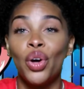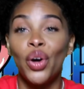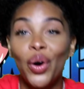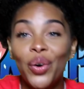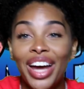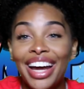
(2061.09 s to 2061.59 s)

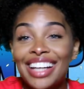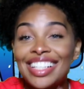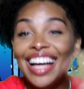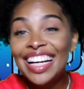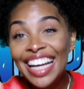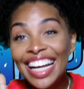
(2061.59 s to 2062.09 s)
Okay, guys,
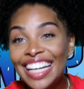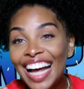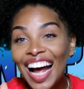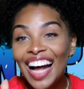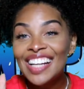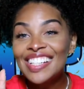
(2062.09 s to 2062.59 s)
I
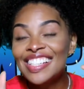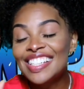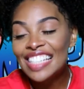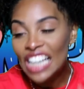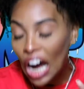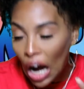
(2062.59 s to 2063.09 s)
cannot
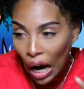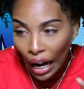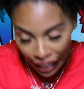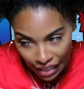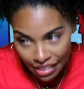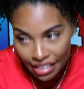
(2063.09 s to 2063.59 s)

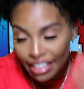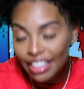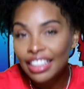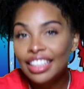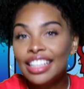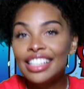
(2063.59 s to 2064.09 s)
not
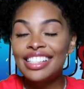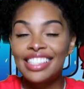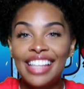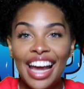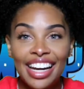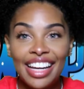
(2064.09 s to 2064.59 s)

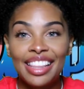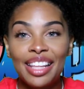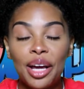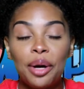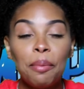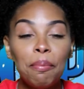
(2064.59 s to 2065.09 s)
say
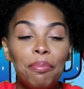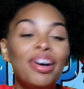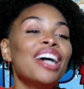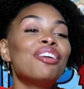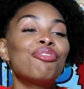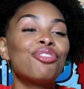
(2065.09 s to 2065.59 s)
anything.
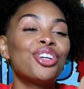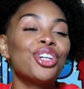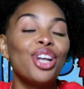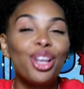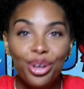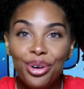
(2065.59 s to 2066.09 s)
But for
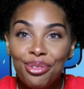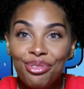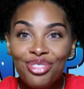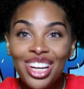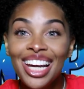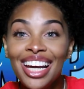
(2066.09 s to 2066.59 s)

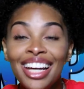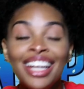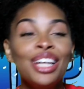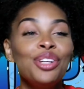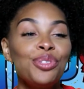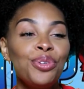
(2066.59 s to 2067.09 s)
Luffy
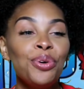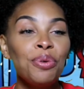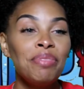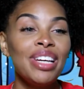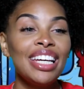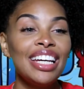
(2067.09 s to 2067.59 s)
to
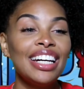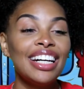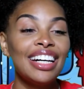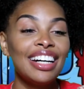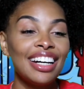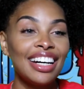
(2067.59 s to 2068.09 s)
be
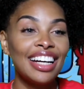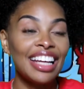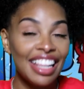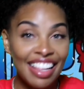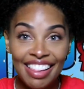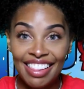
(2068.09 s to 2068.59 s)

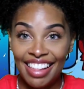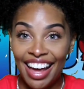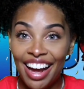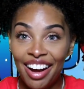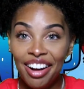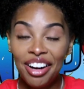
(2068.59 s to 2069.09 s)

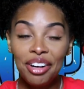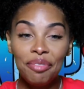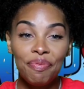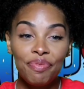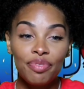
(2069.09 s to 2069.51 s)
there...